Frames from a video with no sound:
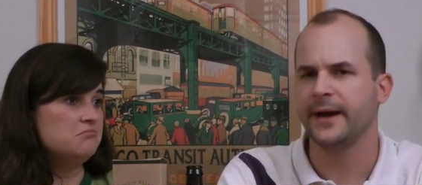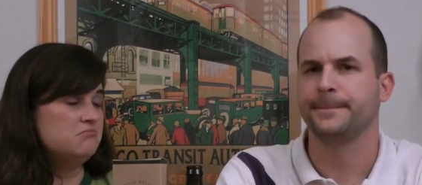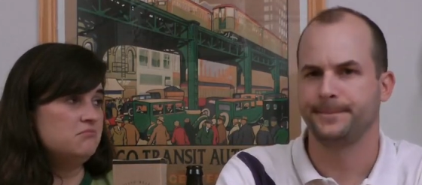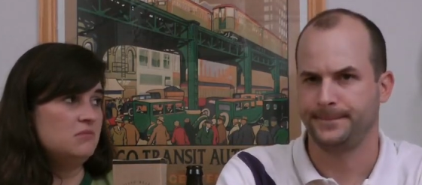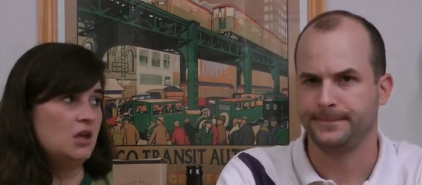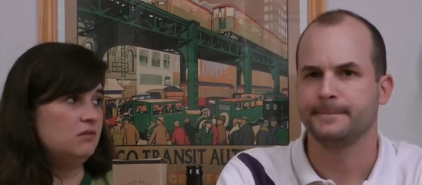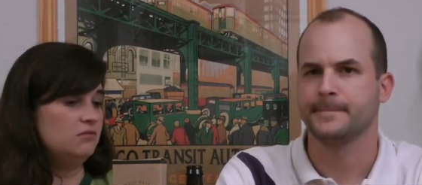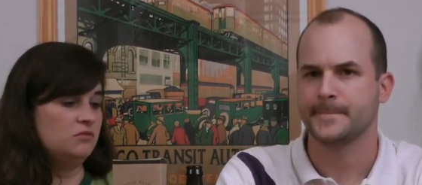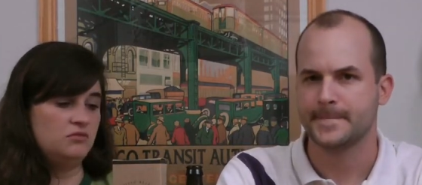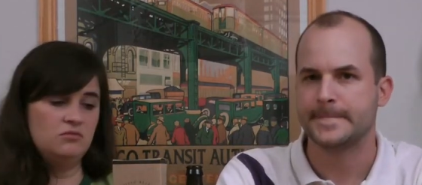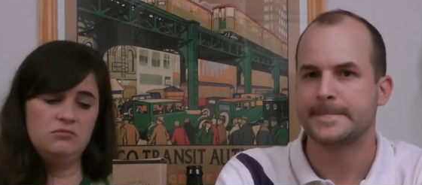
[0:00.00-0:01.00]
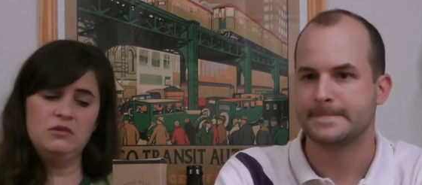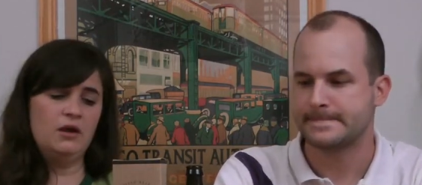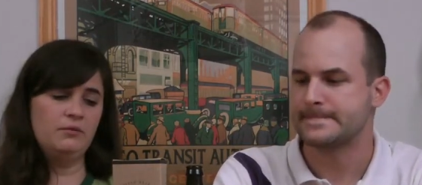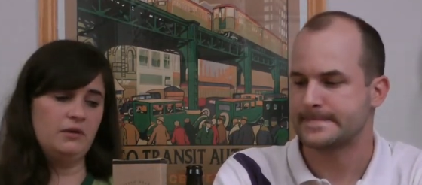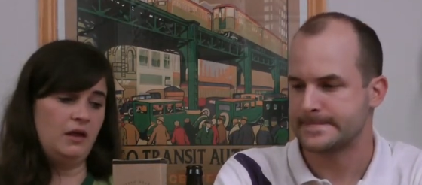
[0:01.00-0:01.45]
Speaker 1: yeah. You
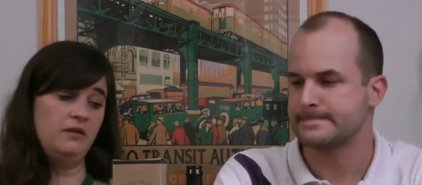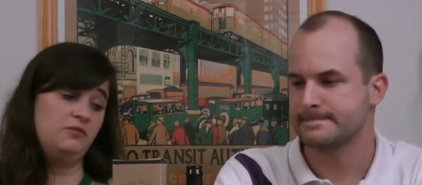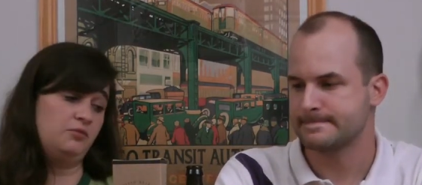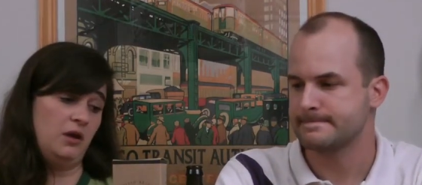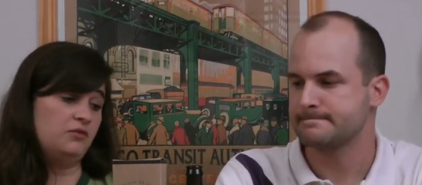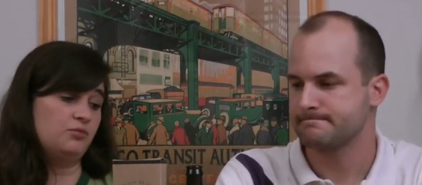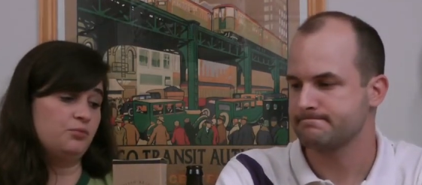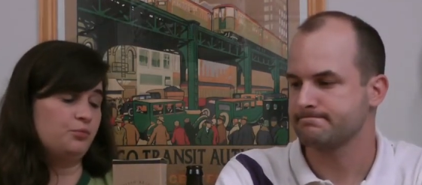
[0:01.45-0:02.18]
know, it, it's